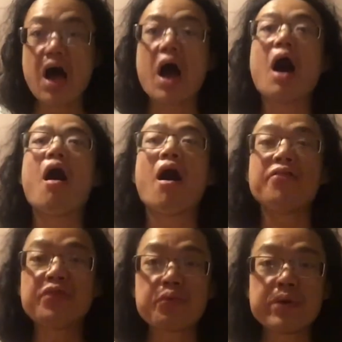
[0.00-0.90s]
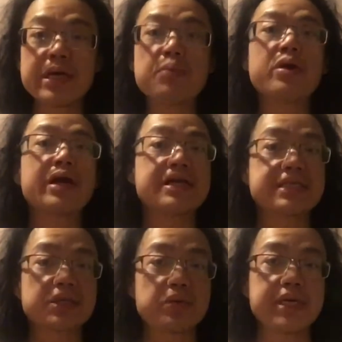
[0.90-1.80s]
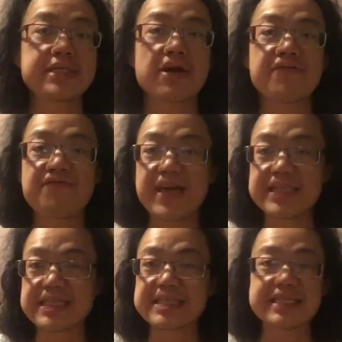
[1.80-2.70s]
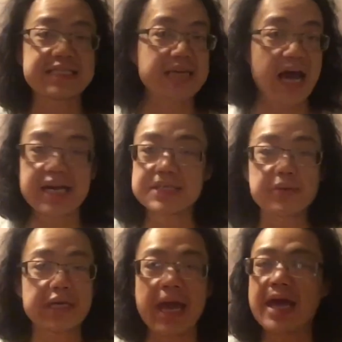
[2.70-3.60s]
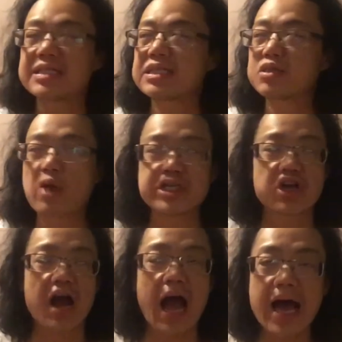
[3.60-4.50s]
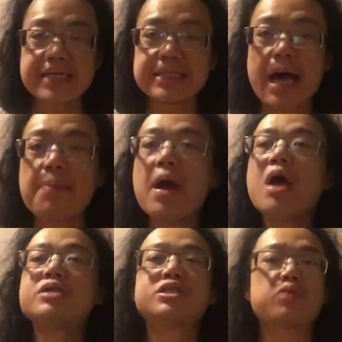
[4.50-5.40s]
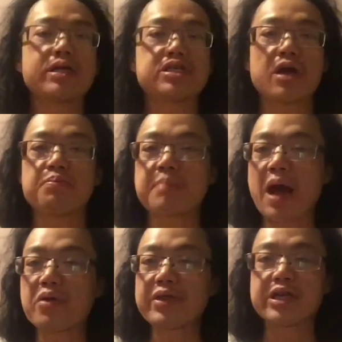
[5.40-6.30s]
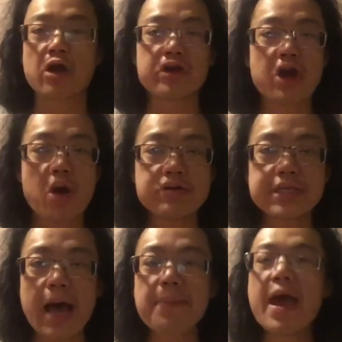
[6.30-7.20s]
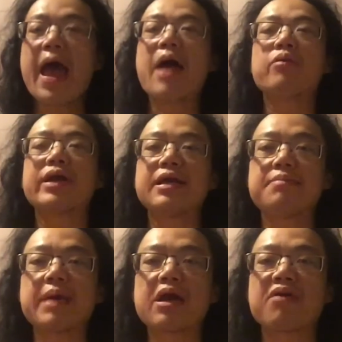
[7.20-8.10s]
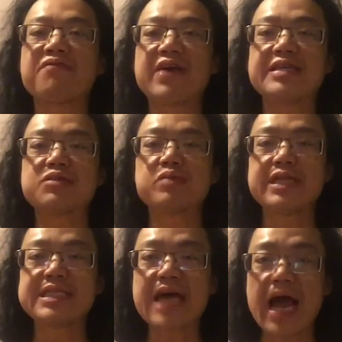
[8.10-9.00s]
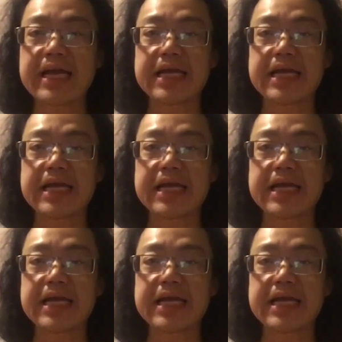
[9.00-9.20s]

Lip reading: On 3, we're going to squeeze our faces as tight as we can, scrunch our eyes up, scrunch our mouth and our nose up, and we're going to make our face really tiny.